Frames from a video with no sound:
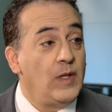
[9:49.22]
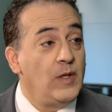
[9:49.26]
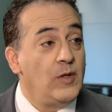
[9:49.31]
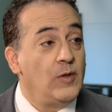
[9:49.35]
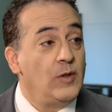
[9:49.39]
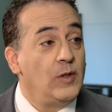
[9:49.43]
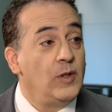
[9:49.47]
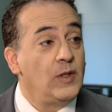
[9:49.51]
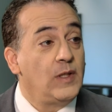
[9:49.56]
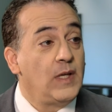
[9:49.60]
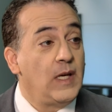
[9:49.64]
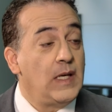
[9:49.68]
you
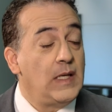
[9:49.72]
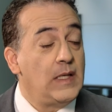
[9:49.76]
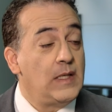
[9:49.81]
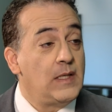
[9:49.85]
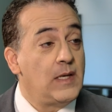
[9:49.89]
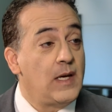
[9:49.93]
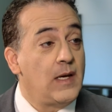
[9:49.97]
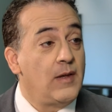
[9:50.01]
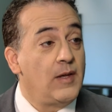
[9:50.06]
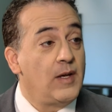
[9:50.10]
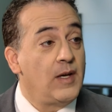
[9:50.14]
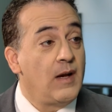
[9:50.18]
look at
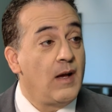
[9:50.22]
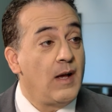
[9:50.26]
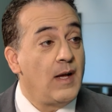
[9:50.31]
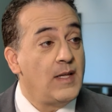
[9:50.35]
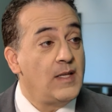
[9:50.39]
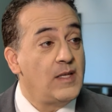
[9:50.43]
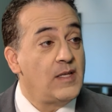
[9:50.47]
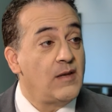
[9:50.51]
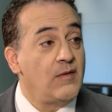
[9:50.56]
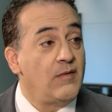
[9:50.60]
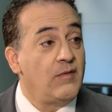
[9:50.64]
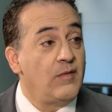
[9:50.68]
the
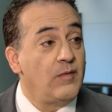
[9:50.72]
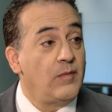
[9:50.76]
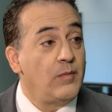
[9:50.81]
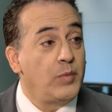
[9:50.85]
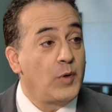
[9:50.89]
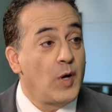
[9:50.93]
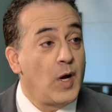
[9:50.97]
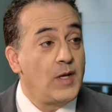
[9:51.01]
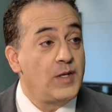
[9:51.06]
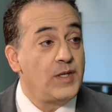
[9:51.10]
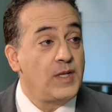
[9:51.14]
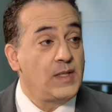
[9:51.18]
kinds of
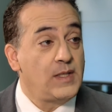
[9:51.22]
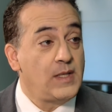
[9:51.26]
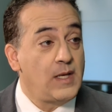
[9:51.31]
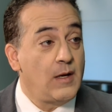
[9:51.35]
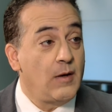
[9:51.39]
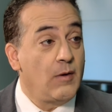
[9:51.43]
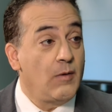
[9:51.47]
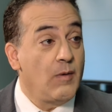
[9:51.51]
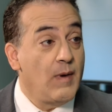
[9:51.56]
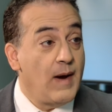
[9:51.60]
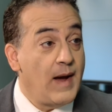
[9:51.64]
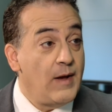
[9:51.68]
projects that
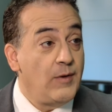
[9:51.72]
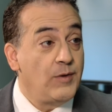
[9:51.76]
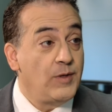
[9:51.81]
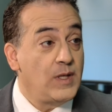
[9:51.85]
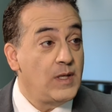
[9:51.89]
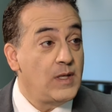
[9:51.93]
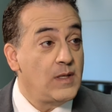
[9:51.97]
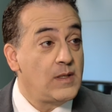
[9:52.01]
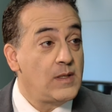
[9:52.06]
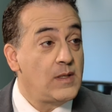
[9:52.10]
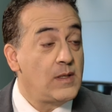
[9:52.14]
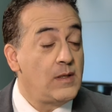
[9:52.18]
are around
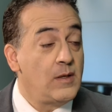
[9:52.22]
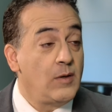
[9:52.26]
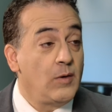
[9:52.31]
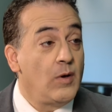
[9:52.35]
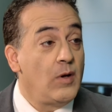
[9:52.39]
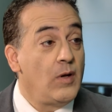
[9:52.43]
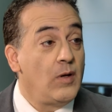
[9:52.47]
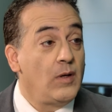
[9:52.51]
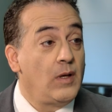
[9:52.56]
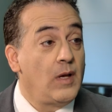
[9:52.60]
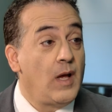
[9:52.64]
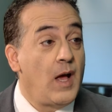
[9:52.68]
us, they're
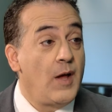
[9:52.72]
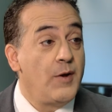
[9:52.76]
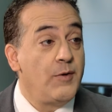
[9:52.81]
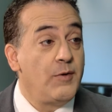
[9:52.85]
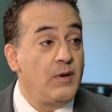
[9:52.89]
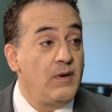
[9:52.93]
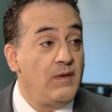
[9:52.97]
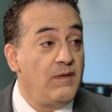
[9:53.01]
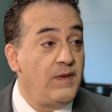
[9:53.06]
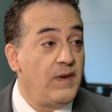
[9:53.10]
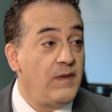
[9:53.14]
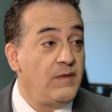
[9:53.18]
all
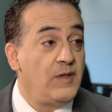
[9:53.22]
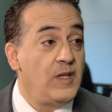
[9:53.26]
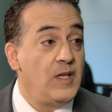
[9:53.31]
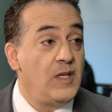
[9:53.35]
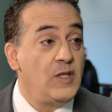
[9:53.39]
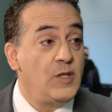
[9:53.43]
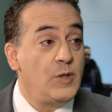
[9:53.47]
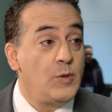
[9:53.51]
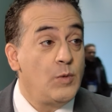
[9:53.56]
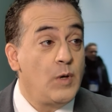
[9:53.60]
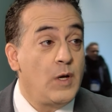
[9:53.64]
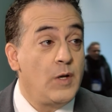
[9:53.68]
$150,
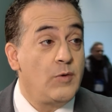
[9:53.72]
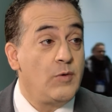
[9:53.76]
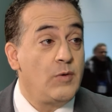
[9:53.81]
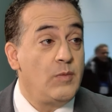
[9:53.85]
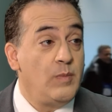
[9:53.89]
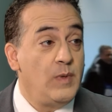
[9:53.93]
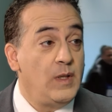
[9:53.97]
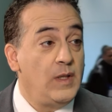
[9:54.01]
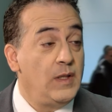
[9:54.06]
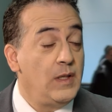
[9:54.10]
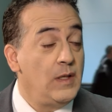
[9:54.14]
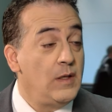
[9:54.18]
$200
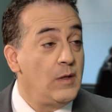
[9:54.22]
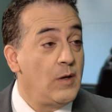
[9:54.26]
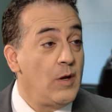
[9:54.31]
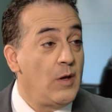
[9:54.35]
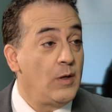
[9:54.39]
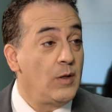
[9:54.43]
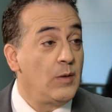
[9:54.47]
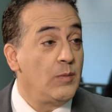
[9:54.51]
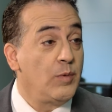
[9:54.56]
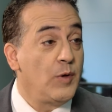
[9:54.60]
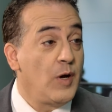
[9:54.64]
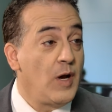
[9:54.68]

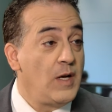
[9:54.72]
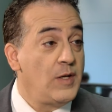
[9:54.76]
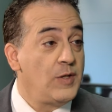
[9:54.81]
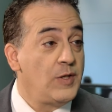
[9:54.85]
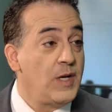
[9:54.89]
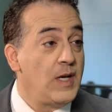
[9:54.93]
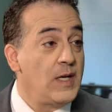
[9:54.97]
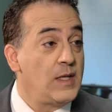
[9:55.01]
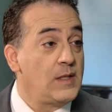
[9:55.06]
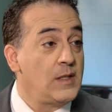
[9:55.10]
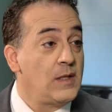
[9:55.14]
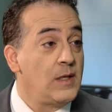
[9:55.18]
million
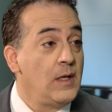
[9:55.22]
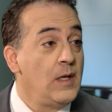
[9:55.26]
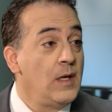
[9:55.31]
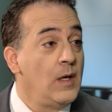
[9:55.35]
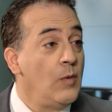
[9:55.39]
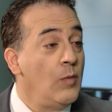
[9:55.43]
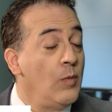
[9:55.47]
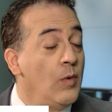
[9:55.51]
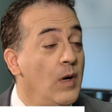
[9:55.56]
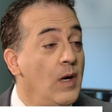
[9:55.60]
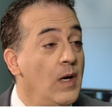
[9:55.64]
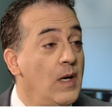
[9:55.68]
projects,
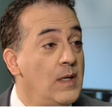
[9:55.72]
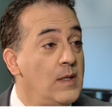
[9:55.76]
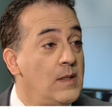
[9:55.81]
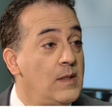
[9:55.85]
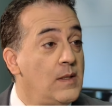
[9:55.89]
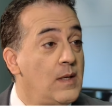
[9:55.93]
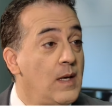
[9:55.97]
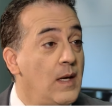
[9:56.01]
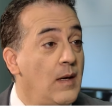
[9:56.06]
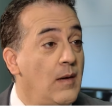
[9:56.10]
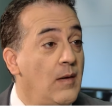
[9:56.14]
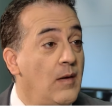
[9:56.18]
whereas
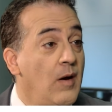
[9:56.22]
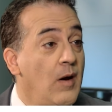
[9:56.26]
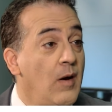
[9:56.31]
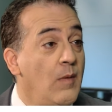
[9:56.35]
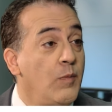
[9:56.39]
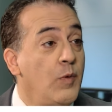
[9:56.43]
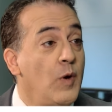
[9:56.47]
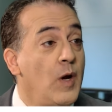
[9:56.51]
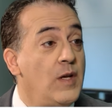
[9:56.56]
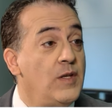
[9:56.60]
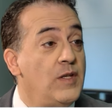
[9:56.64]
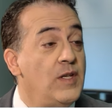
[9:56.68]
our
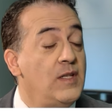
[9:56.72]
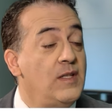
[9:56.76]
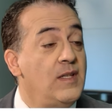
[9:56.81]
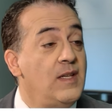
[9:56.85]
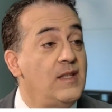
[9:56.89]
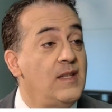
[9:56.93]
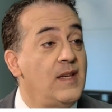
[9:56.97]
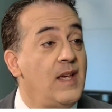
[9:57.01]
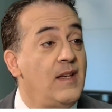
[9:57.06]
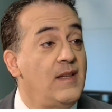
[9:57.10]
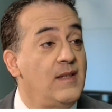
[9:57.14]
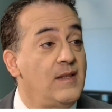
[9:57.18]
project
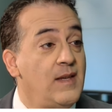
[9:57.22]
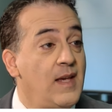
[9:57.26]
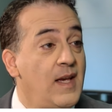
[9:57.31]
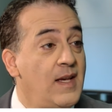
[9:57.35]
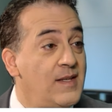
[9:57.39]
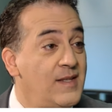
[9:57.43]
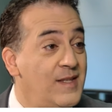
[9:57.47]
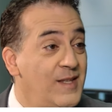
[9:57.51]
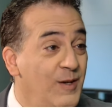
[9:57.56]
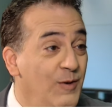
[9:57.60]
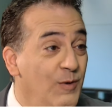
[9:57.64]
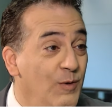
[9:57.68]
has
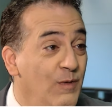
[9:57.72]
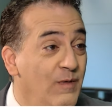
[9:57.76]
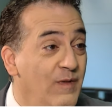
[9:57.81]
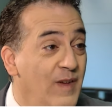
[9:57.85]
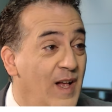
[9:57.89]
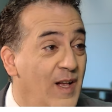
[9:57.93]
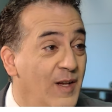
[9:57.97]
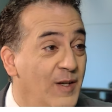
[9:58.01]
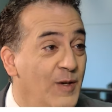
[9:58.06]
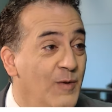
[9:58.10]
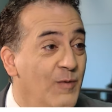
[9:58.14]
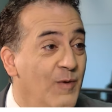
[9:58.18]
zero
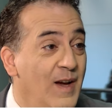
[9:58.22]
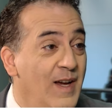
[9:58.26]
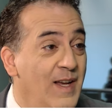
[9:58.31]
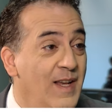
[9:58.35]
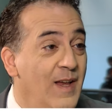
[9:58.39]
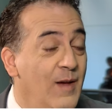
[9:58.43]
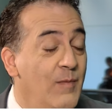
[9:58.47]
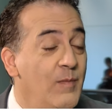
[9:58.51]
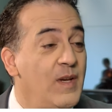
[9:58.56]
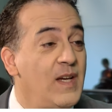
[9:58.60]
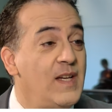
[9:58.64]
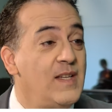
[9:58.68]
value right
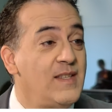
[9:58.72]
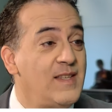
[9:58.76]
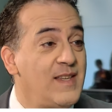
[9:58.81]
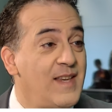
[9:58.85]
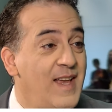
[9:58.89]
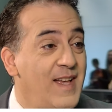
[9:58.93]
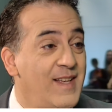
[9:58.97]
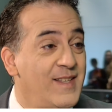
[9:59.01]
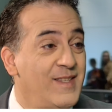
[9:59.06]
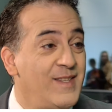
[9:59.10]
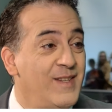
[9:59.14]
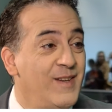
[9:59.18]
now because it
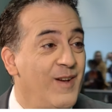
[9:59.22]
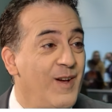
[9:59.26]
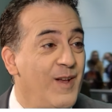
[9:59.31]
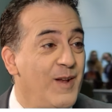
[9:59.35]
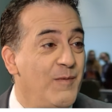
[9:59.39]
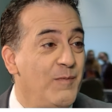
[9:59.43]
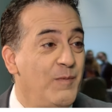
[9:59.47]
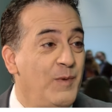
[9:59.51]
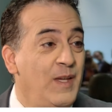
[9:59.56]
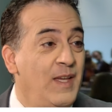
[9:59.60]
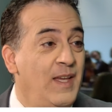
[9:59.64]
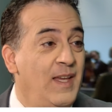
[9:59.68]
hasn't got a
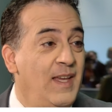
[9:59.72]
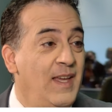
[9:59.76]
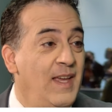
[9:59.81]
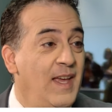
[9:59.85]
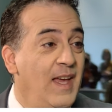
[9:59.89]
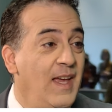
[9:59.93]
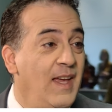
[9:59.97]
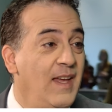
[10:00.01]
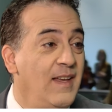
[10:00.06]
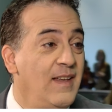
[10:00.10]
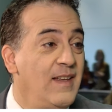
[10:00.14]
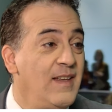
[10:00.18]

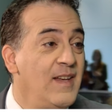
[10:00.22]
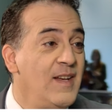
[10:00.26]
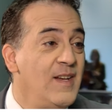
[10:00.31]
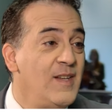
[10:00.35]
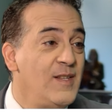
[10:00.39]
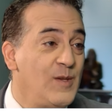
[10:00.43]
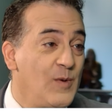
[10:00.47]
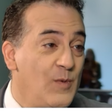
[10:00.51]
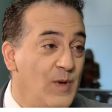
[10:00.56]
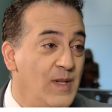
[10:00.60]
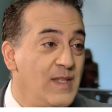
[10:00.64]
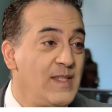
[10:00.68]
PEA.
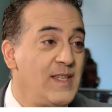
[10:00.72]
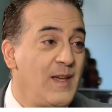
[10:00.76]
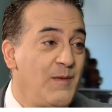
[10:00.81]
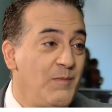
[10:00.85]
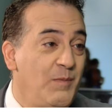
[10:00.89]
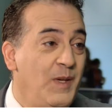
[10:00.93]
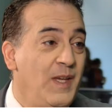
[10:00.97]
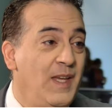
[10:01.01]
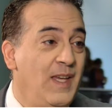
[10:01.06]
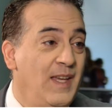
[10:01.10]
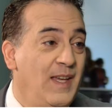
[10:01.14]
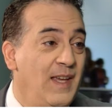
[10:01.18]
So once that
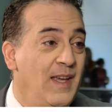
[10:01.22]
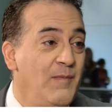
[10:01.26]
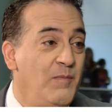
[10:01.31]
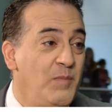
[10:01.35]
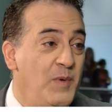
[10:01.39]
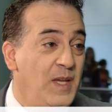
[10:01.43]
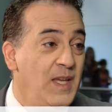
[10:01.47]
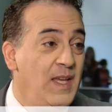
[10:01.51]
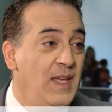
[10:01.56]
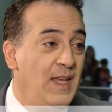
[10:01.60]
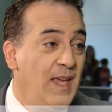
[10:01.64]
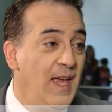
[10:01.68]

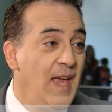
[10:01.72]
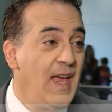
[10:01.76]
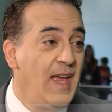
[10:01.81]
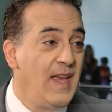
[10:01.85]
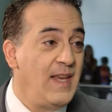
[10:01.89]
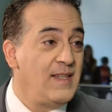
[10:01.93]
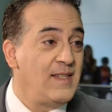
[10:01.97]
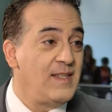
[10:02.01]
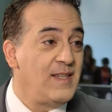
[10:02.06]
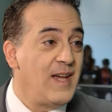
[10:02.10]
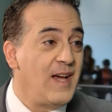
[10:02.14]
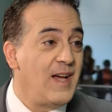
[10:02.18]
PEA
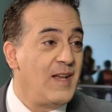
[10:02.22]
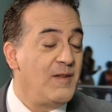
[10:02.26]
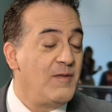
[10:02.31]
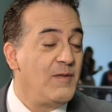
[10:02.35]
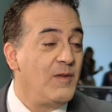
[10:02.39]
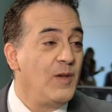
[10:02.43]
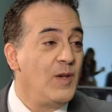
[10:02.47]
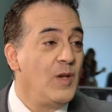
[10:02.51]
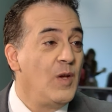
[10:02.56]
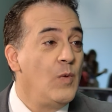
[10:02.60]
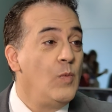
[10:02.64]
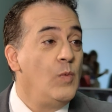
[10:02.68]
is
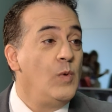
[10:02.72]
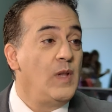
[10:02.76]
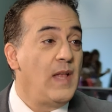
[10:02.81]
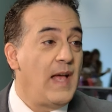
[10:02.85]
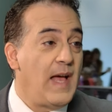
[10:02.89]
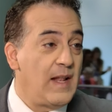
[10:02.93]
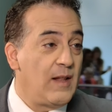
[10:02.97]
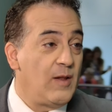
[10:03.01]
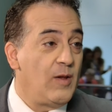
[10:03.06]
done, we'll add a